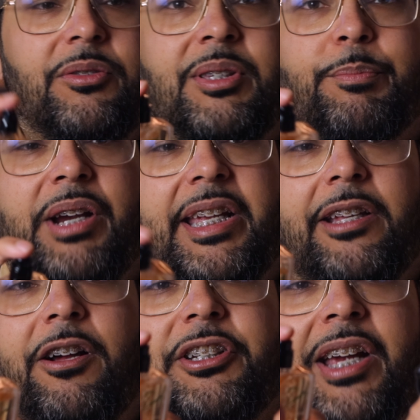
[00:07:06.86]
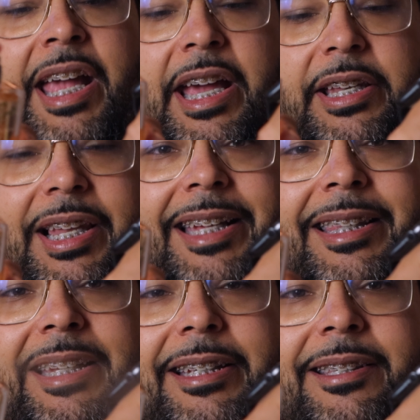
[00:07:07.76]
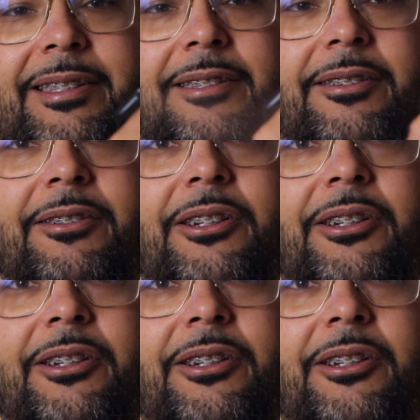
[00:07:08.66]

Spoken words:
spraying it on your hand like this,